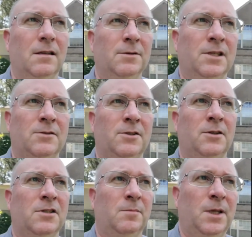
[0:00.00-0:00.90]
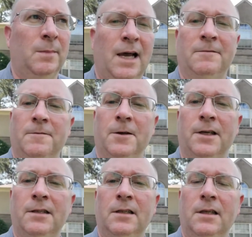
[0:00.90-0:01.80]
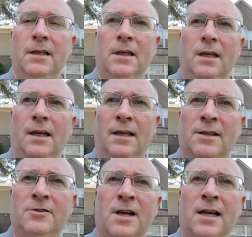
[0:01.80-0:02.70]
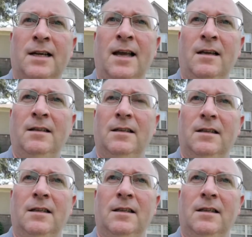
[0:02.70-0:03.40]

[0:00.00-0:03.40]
it was introduced to me by a friend, and I tried it out.